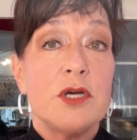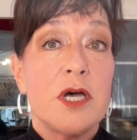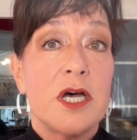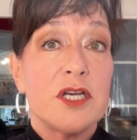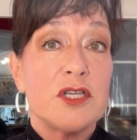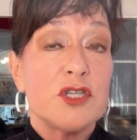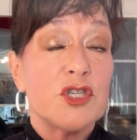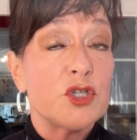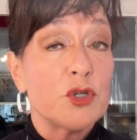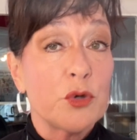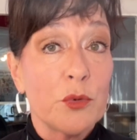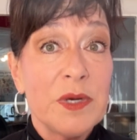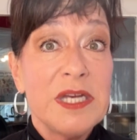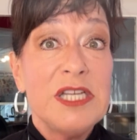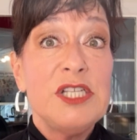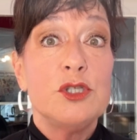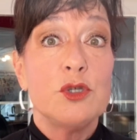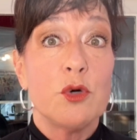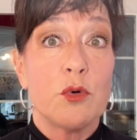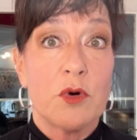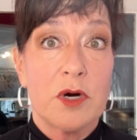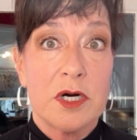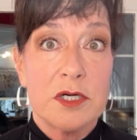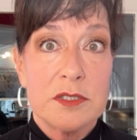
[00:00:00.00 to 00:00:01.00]
screen
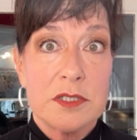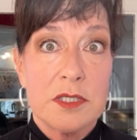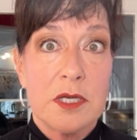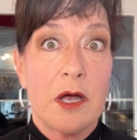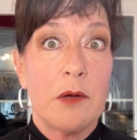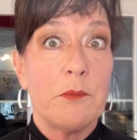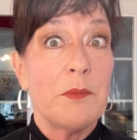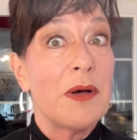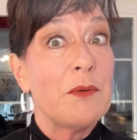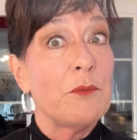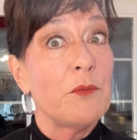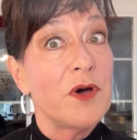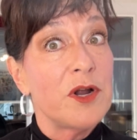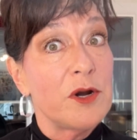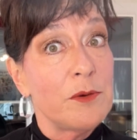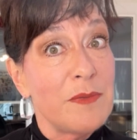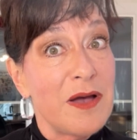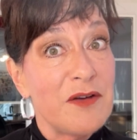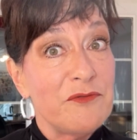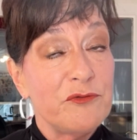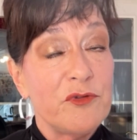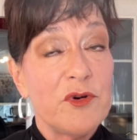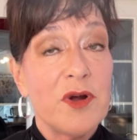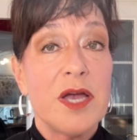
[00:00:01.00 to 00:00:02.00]
doors, one on
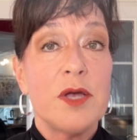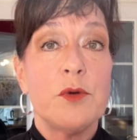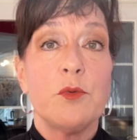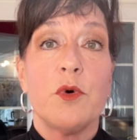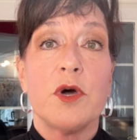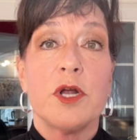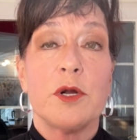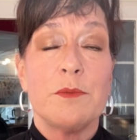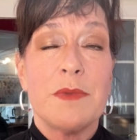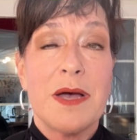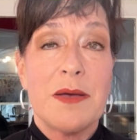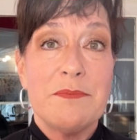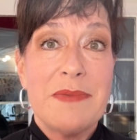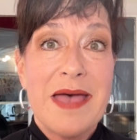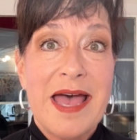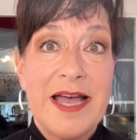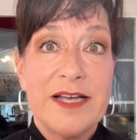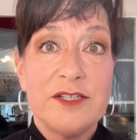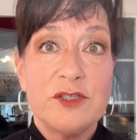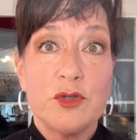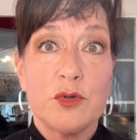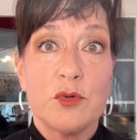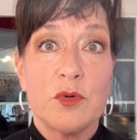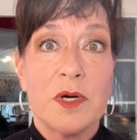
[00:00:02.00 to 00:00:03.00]
my front, one on my
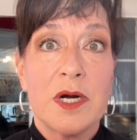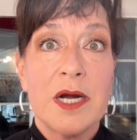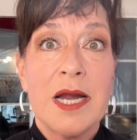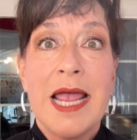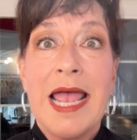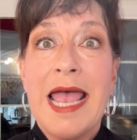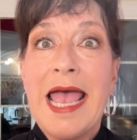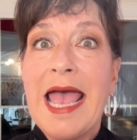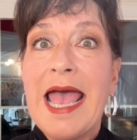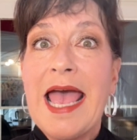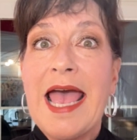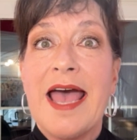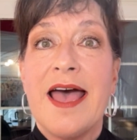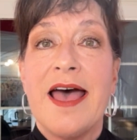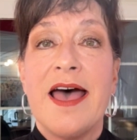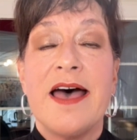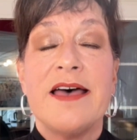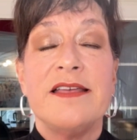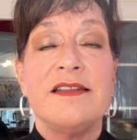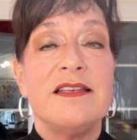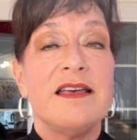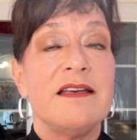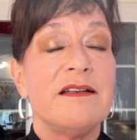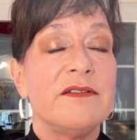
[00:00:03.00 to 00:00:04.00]
back door,
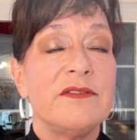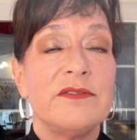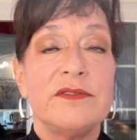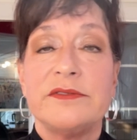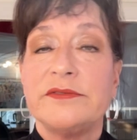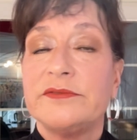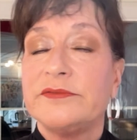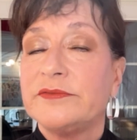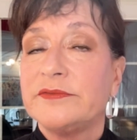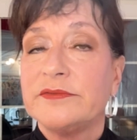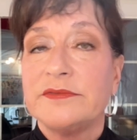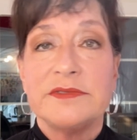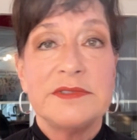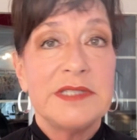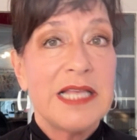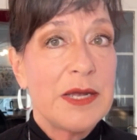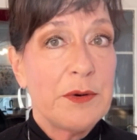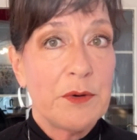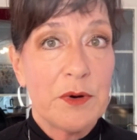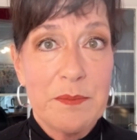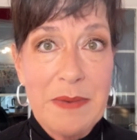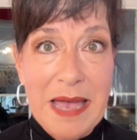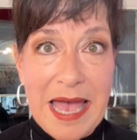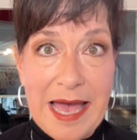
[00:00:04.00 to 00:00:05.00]
and they
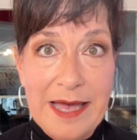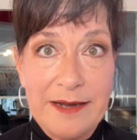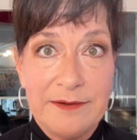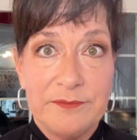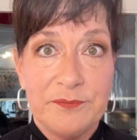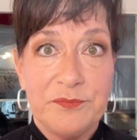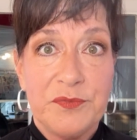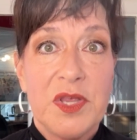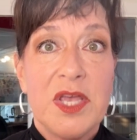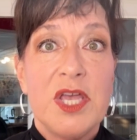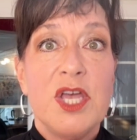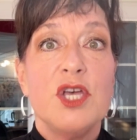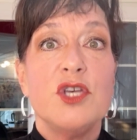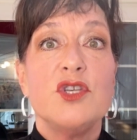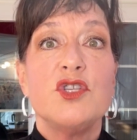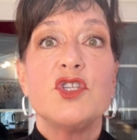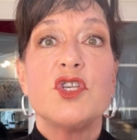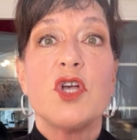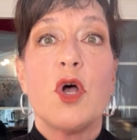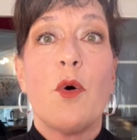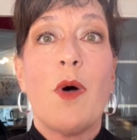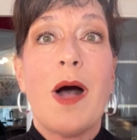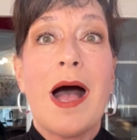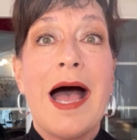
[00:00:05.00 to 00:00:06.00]
were bad.
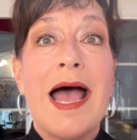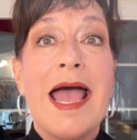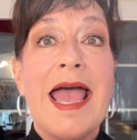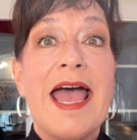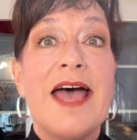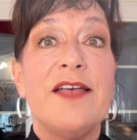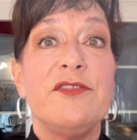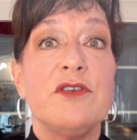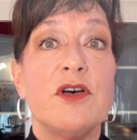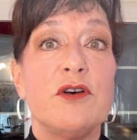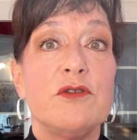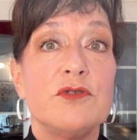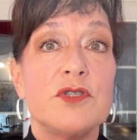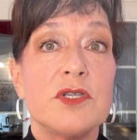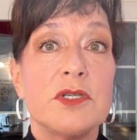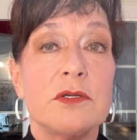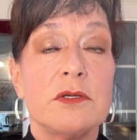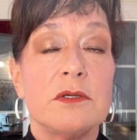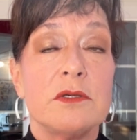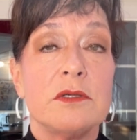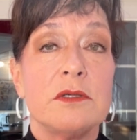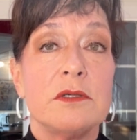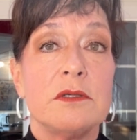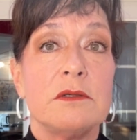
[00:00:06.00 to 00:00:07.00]
So I had those
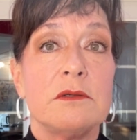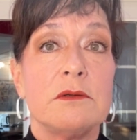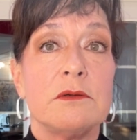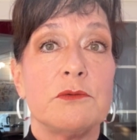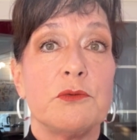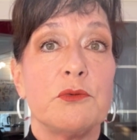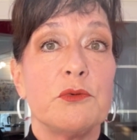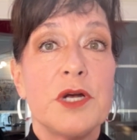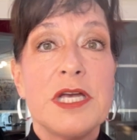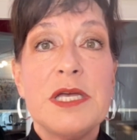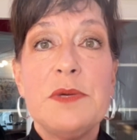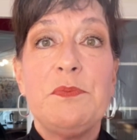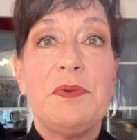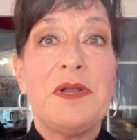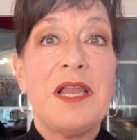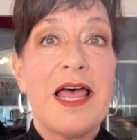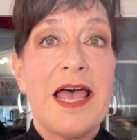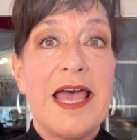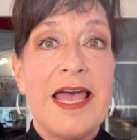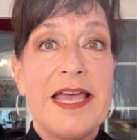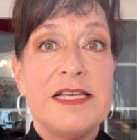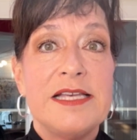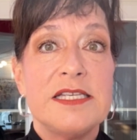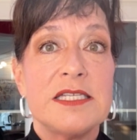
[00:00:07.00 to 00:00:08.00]

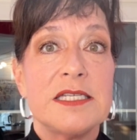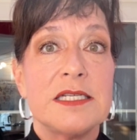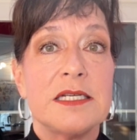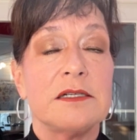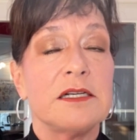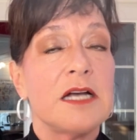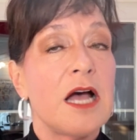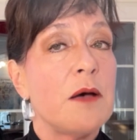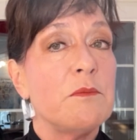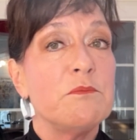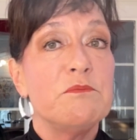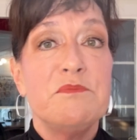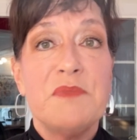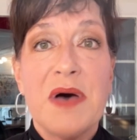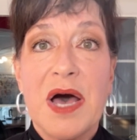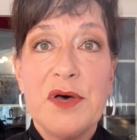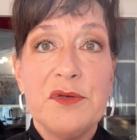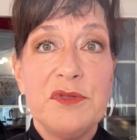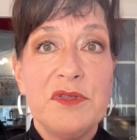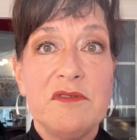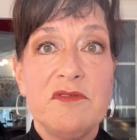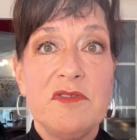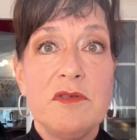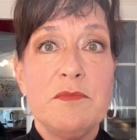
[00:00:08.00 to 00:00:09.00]
replaced, got both
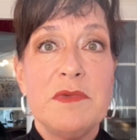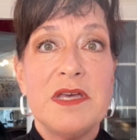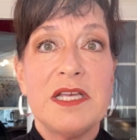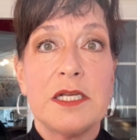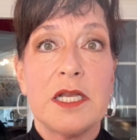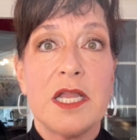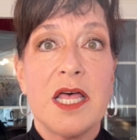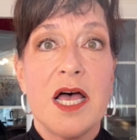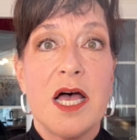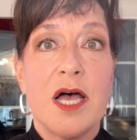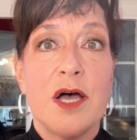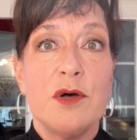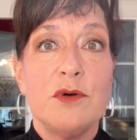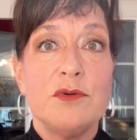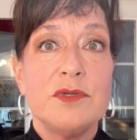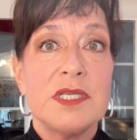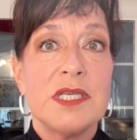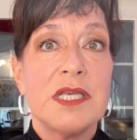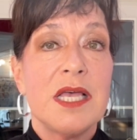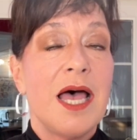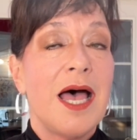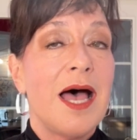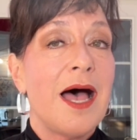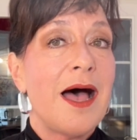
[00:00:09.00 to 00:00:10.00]
of them at Lowe's,
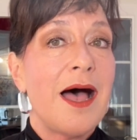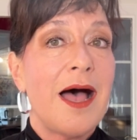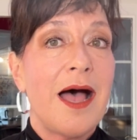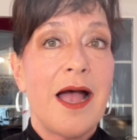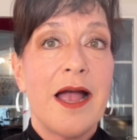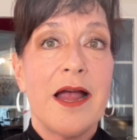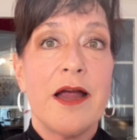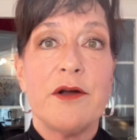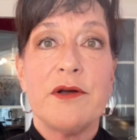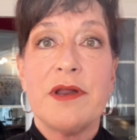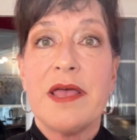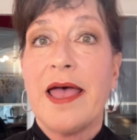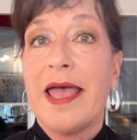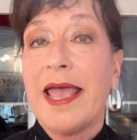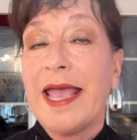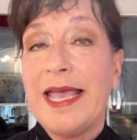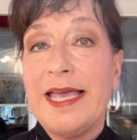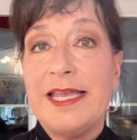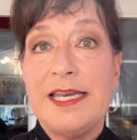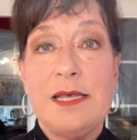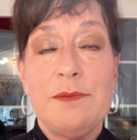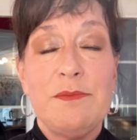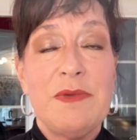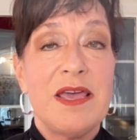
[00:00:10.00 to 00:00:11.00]
hired a
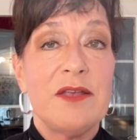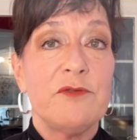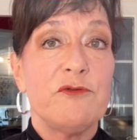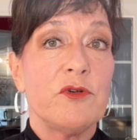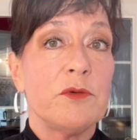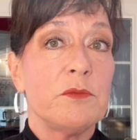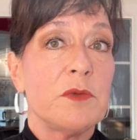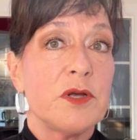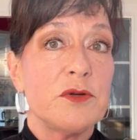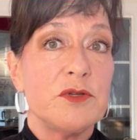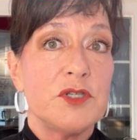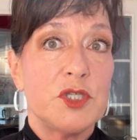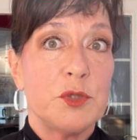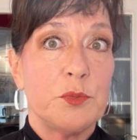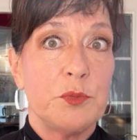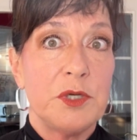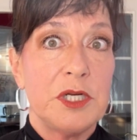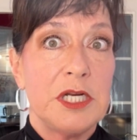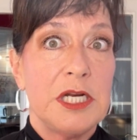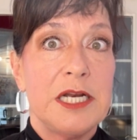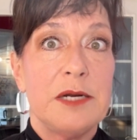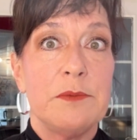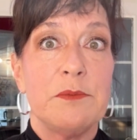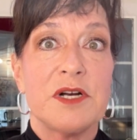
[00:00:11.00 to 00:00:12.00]
handyman from Lowe's to put
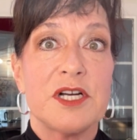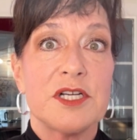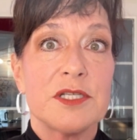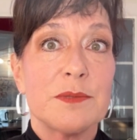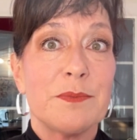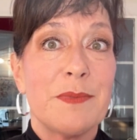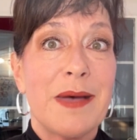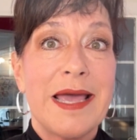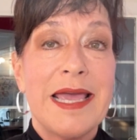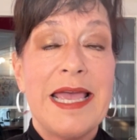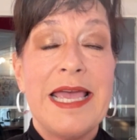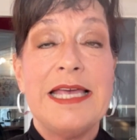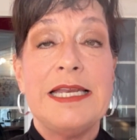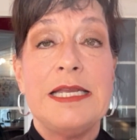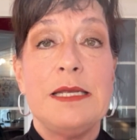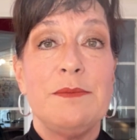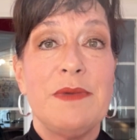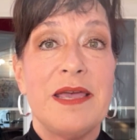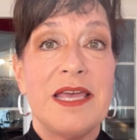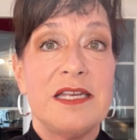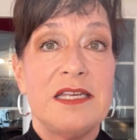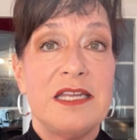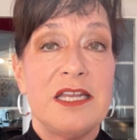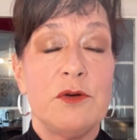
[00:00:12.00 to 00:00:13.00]
it in because my
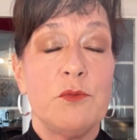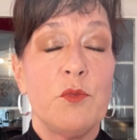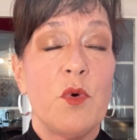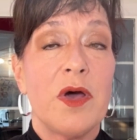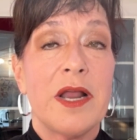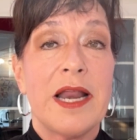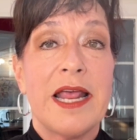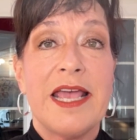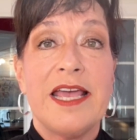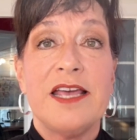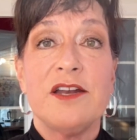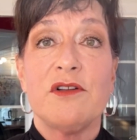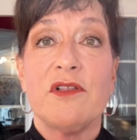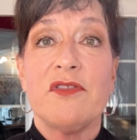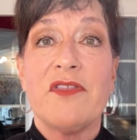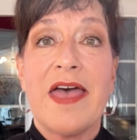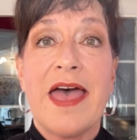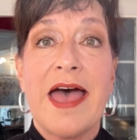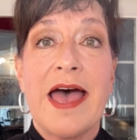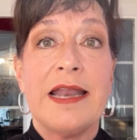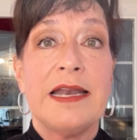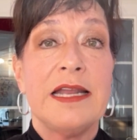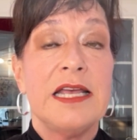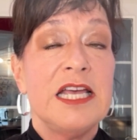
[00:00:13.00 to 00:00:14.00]
handyman didn't want to handle
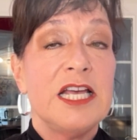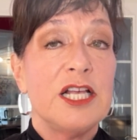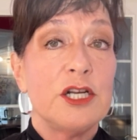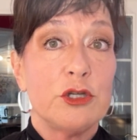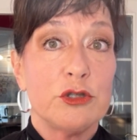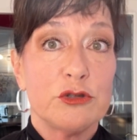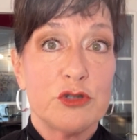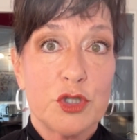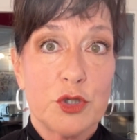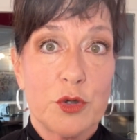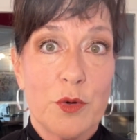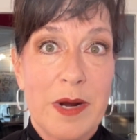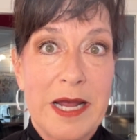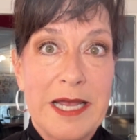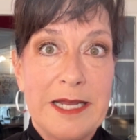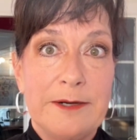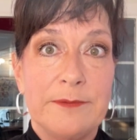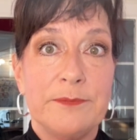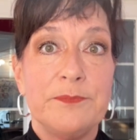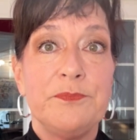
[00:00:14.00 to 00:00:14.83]
that. Looked great.